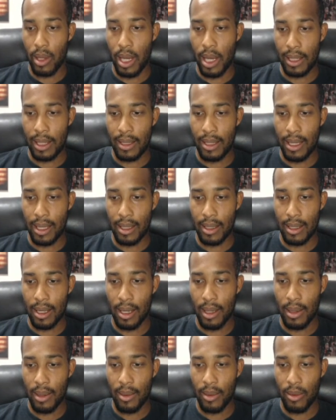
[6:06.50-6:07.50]
Hit
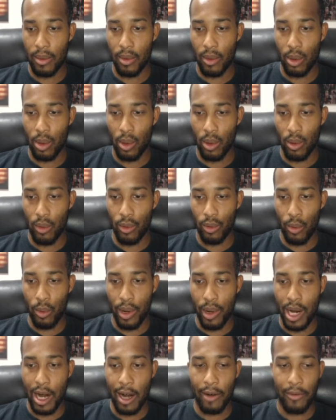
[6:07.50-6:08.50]
sixty, the
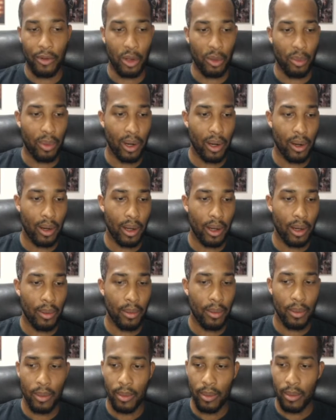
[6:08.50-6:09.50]
one hour for the period.
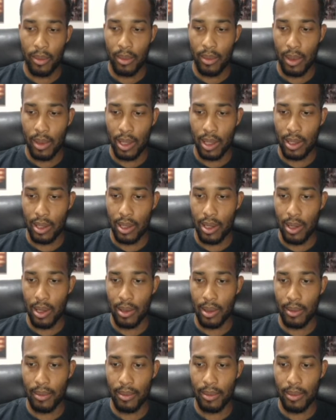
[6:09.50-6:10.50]
Let's
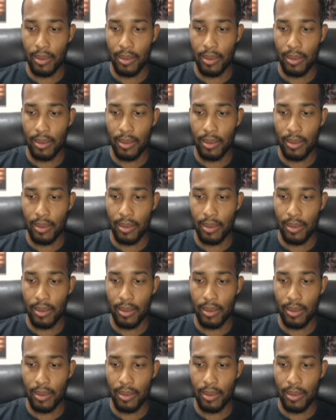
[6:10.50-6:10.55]
start.